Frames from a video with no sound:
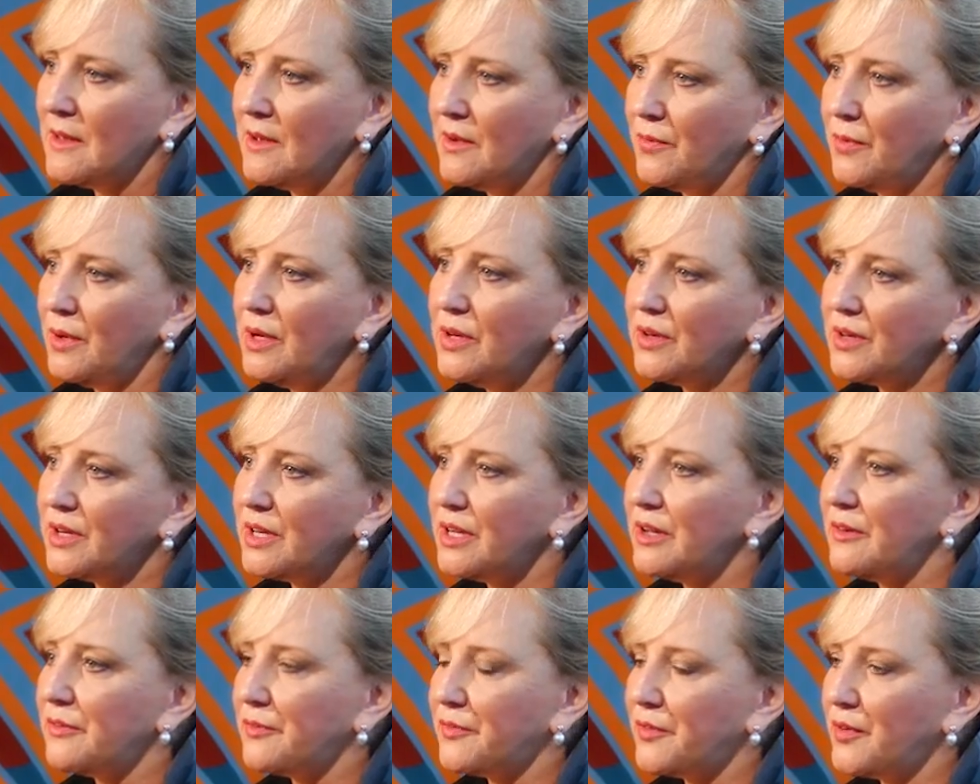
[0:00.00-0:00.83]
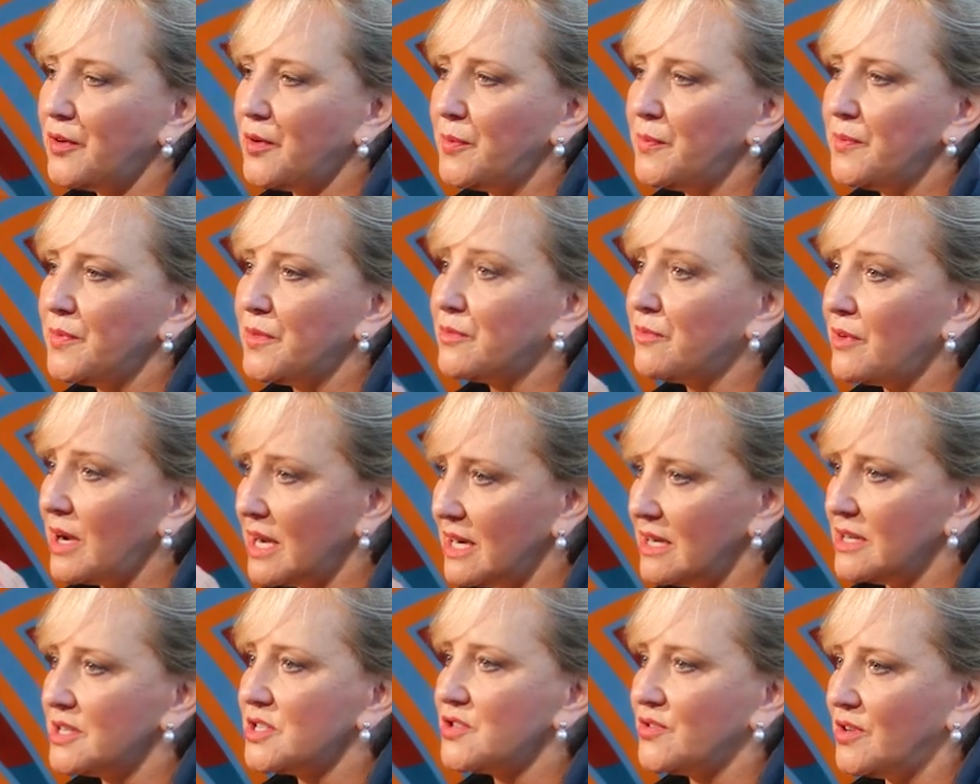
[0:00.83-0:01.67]
If we look at it from the
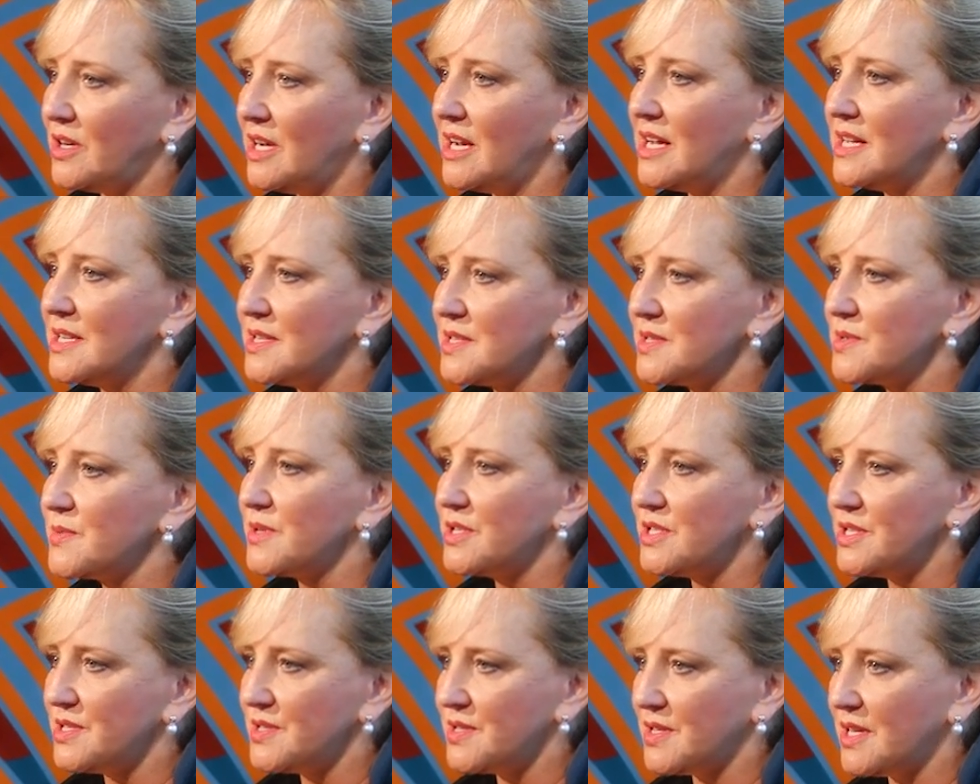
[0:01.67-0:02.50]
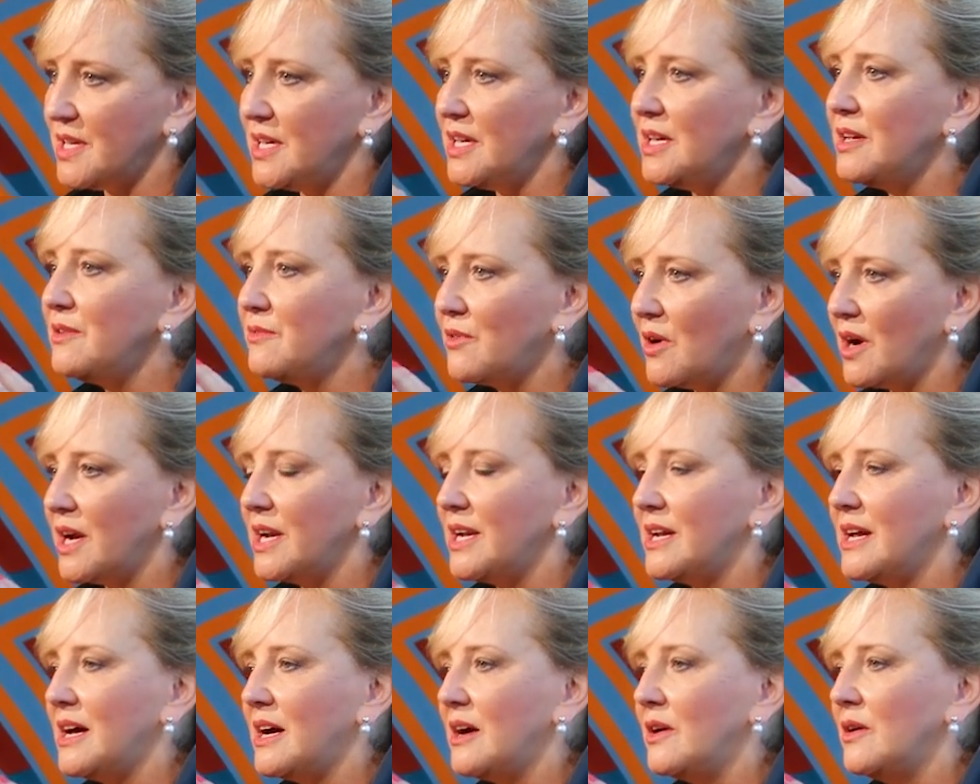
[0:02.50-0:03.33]
regulatory lens, which is key
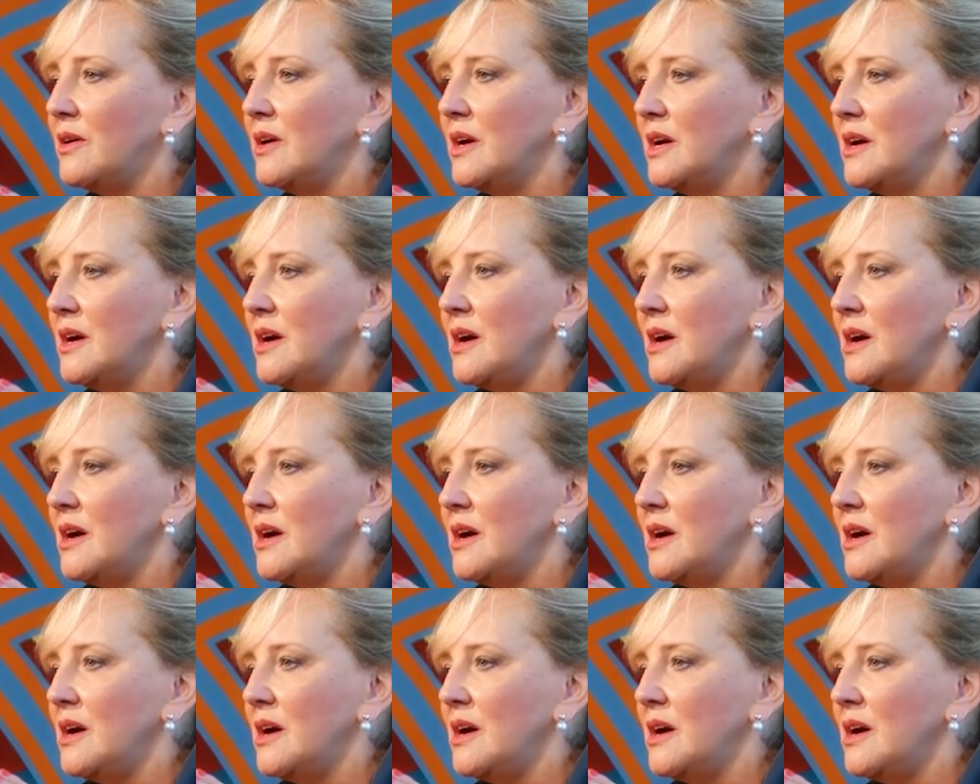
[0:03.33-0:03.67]
right now,